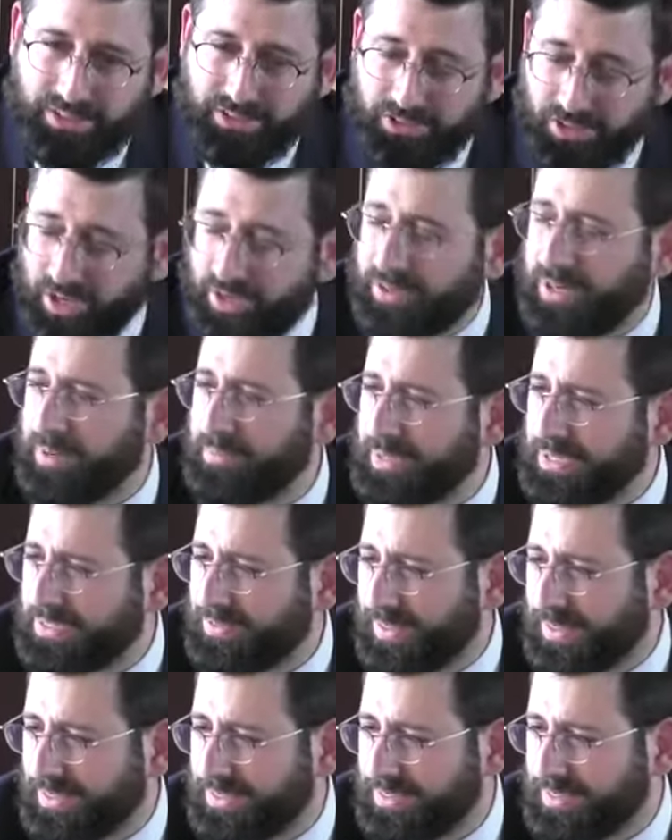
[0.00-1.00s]
Torah and
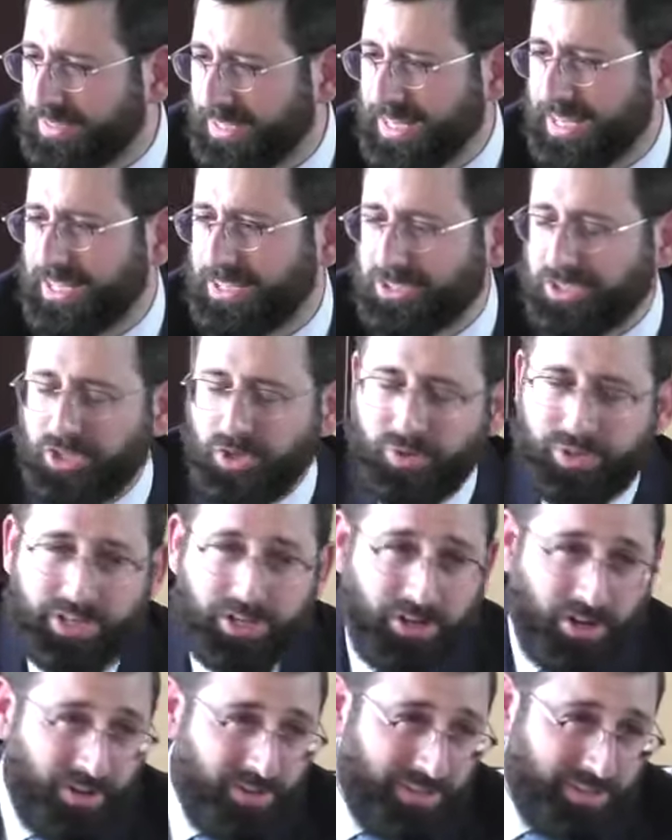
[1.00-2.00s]
mitzvahs. It's the only
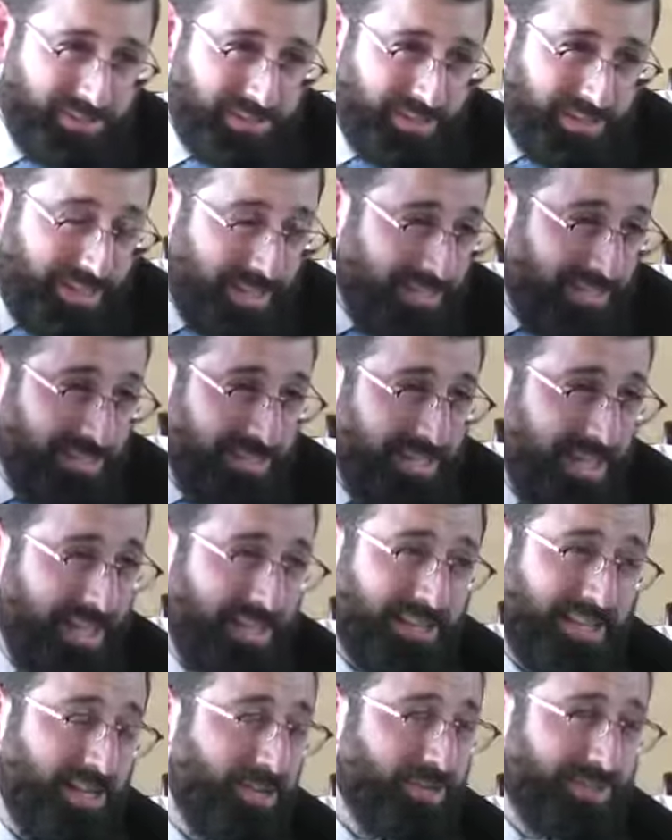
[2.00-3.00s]
currency that they take.
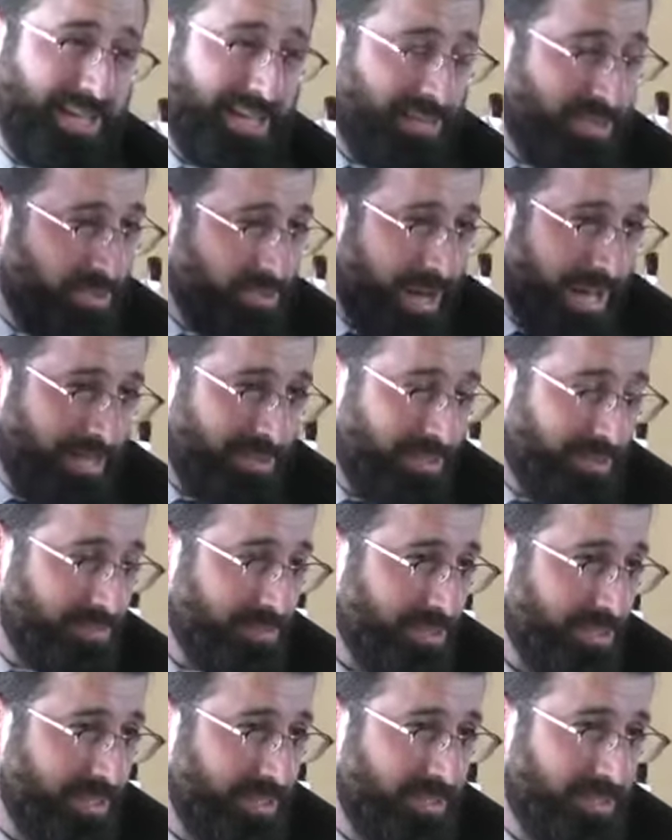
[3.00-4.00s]
They don't take the rand
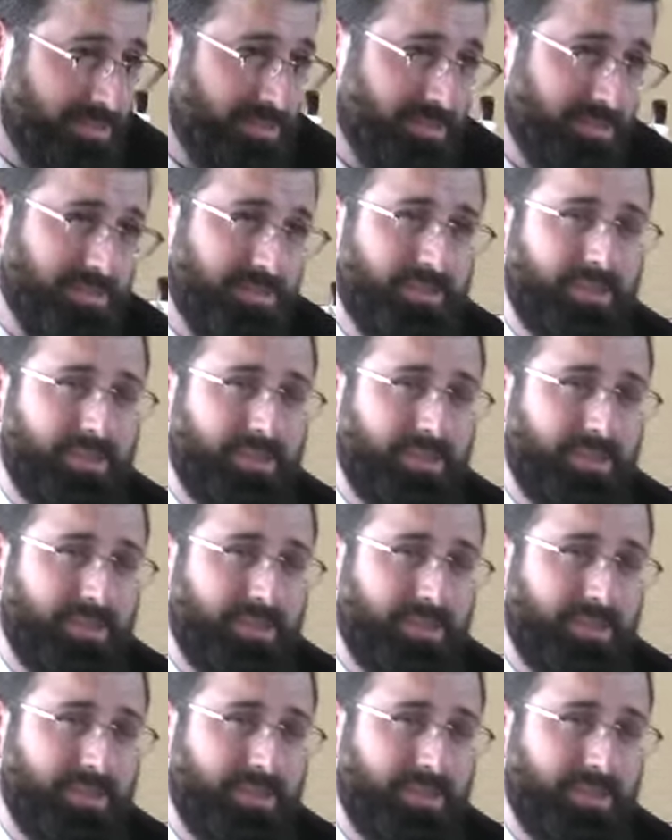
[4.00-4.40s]
upstairs.